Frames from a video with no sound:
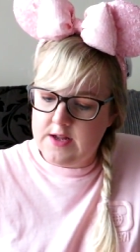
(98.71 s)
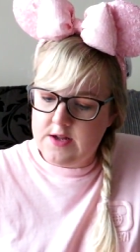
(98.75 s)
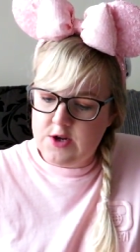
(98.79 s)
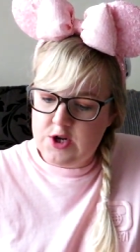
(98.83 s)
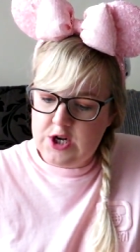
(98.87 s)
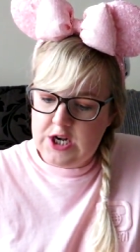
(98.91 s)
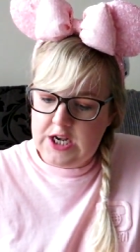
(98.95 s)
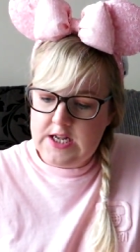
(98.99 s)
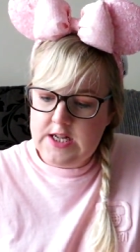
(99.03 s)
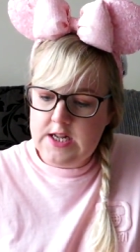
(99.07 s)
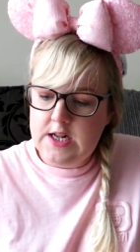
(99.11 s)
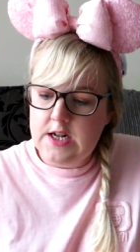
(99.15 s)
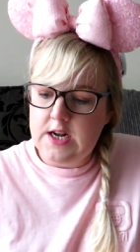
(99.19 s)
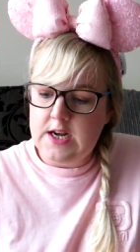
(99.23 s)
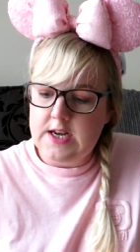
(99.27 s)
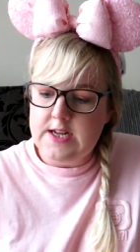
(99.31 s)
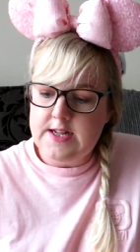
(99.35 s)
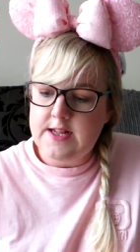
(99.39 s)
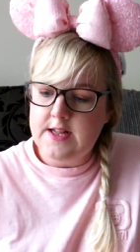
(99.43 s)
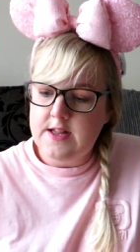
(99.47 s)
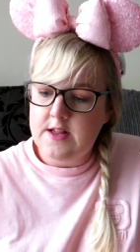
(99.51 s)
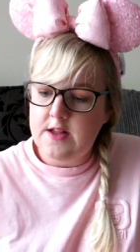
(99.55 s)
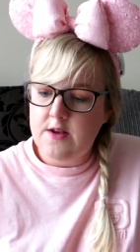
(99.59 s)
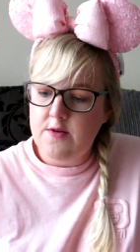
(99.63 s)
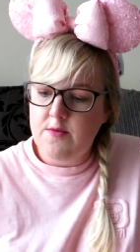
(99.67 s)
So Jason
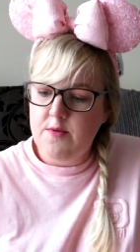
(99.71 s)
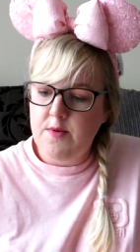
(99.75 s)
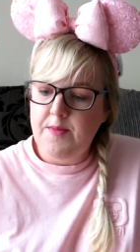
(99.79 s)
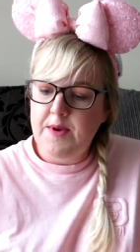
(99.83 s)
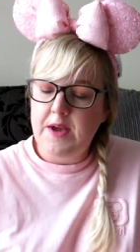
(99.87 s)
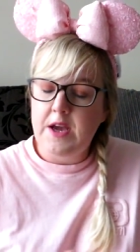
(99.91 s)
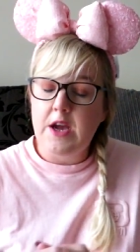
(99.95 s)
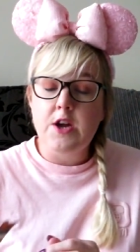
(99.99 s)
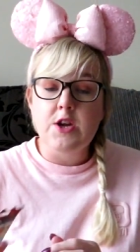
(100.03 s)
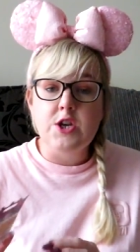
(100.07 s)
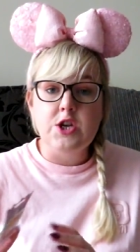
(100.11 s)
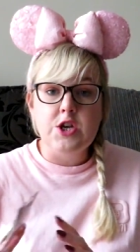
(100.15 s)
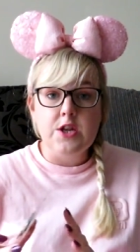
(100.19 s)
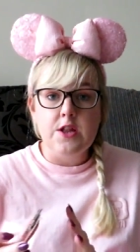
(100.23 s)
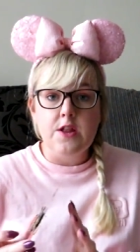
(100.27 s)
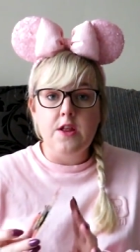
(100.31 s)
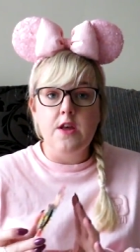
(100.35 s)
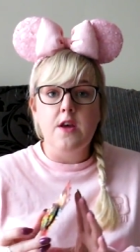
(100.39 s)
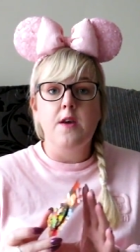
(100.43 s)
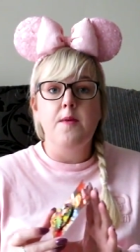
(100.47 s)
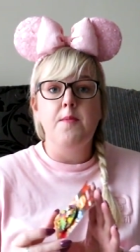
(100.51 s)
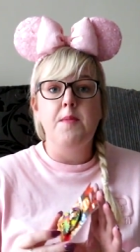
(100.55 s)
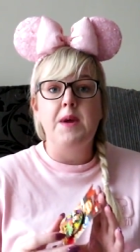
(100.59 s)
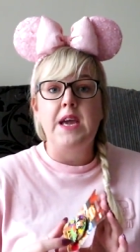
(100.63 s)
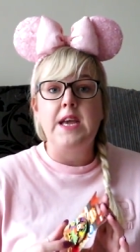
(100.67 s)
likes to, when we go to
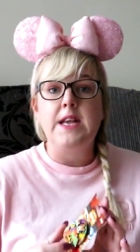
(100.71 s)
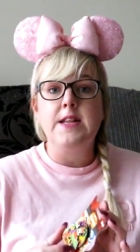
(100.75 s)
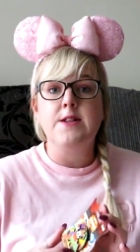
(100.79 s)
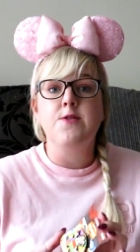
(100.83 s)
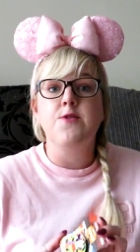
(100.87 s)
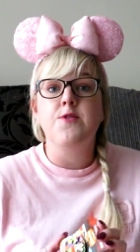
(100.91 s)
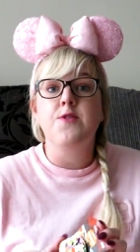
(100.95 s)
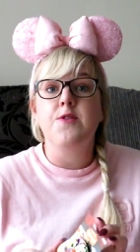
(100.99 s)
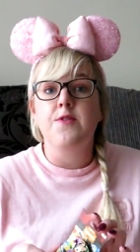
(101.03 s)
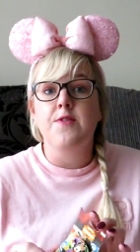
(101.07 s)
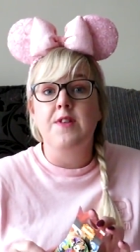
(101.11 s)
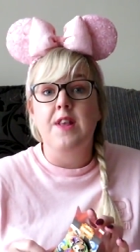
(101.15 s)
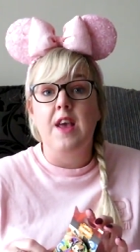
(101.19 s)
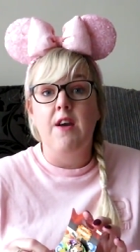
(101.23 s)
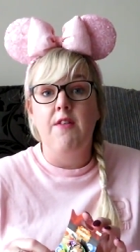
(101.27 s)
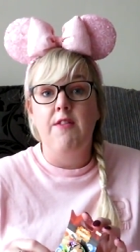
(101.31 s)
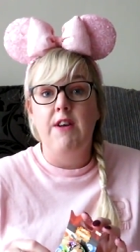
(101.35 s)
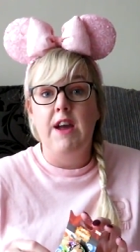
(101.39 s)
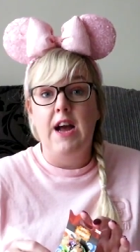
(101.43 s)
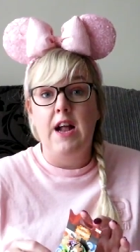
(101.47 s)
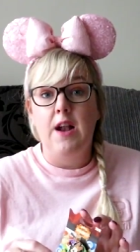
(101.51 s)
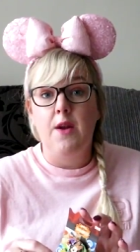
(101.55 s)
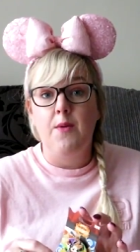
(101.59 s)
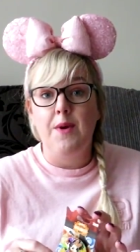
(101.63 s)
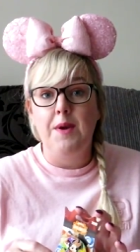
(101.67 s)
the Mickey's Not So Scary
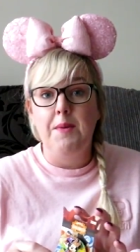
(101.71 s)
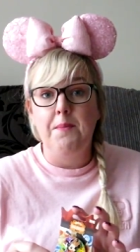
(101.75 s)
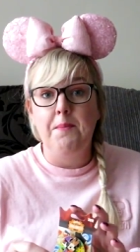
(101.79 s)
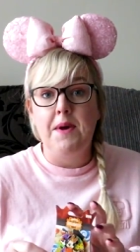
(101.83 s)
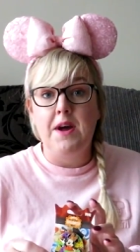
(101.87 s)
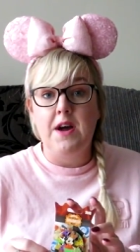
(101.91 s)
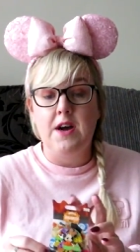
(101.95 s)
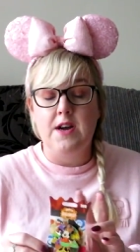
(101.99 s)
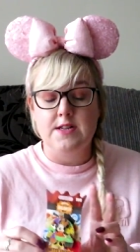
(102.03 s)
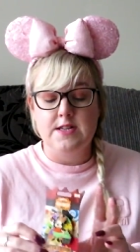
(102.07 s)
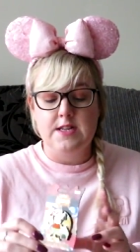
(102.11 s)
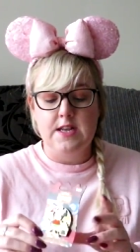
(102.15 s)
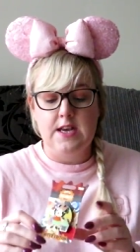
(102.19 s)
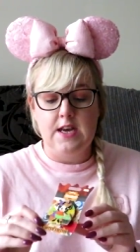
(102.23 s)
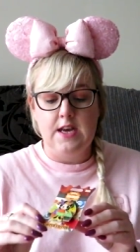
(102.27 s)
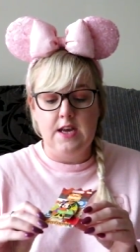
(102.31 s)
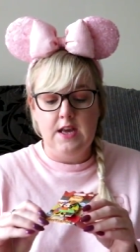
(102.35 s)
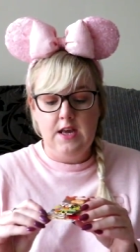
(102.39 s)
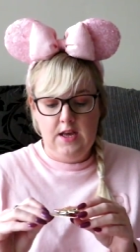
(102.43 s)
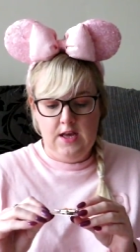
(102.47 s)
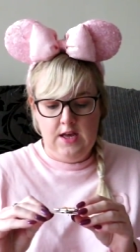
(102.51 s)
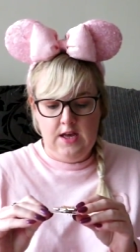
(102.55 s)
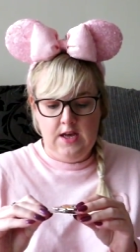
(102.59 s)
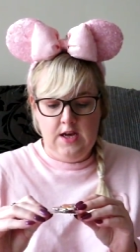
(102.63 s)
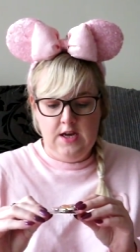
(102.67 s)
Halloween party,
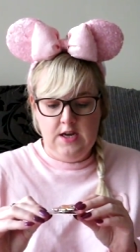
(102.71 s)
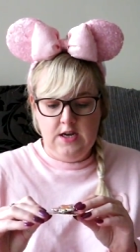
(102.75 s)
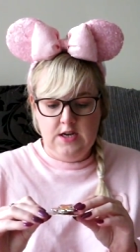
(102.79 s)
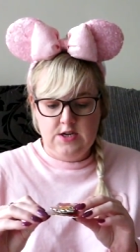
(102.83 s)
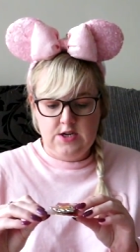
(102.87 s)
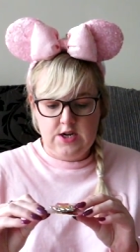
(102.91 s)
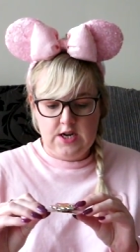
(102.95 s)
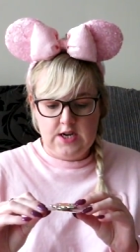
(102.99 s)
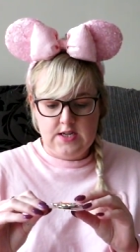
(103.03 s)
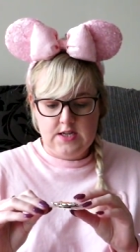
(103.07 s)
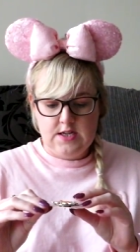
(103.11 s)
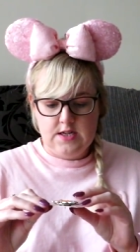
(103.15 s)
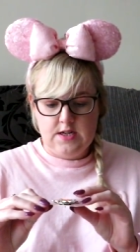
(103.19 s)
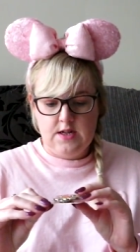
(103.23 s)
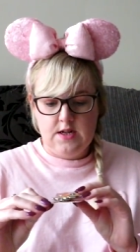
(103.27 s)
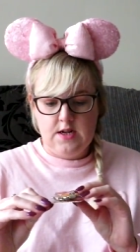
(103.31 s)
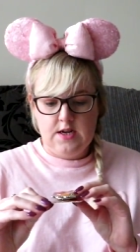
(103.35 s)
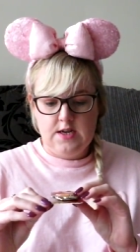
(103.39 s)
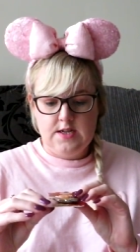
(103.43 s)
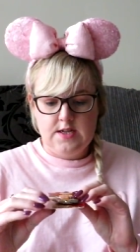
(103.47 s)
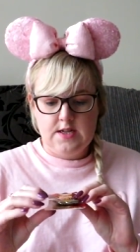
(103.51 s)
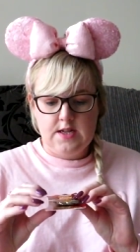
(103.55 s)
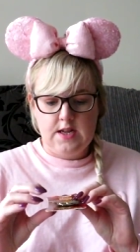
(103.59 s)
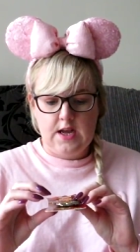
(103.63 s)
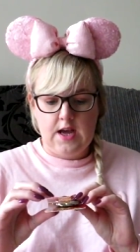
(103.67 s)
Jason
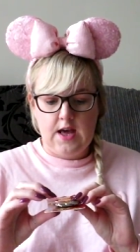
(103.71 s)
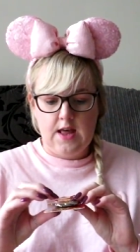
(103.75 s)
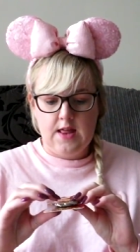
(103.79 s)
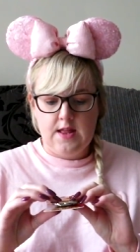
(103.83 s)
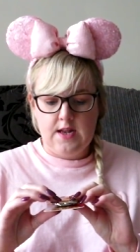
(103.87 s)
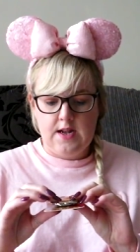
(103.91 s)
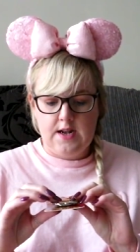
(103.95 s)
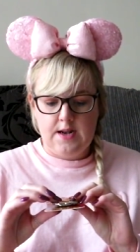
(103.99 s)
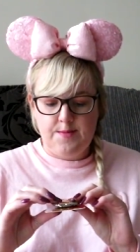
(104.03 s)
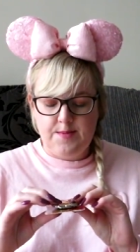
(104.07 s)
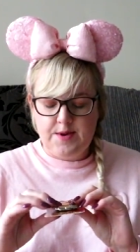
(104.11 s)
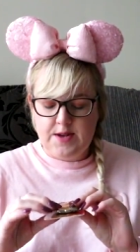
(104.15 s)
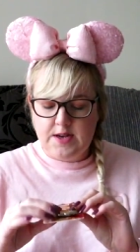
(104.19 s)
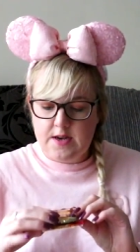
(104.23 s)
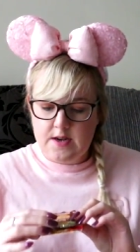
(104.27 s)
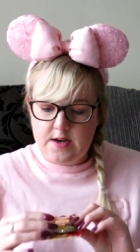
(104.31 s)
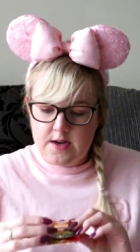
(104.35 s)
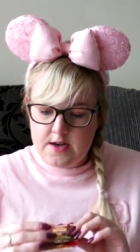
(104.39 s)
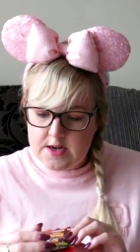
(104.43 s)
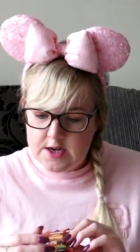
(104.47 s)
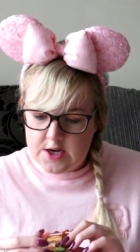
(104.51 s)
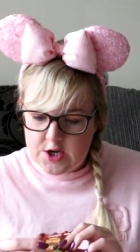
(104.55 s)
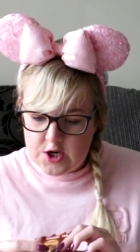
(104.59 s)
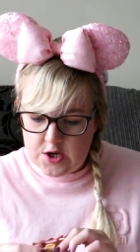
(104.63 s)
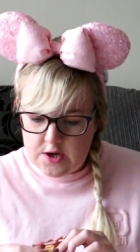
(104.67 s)
likes to get the limited
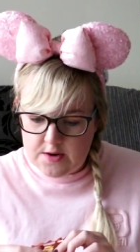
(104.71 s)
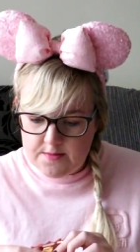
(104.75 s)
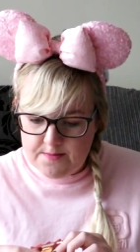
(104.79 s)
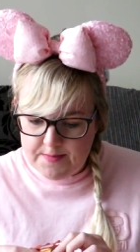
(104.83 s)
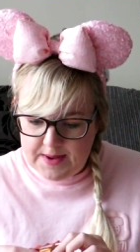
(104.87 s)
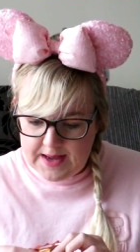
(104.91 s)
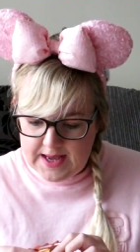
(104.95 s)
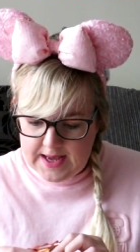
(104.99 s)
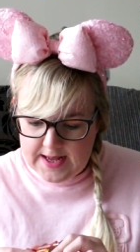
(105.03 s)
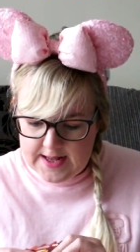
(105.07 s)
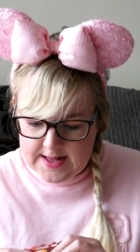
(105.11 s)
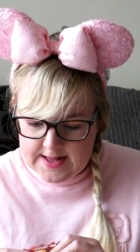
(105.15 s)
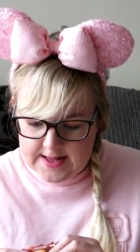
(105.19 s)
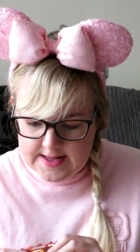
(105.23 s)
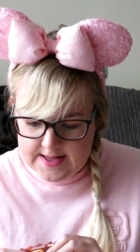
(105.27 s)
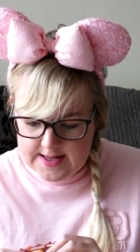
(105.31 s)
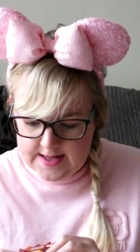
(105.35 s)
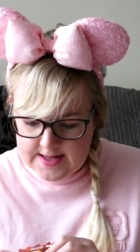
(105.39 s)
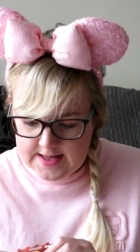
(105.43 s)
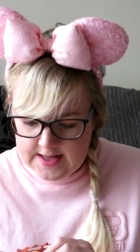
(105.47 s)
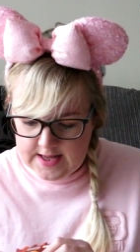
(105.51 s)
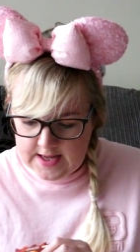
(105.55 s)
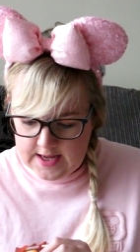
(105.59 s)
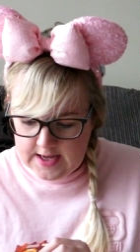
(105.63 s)
edition pins.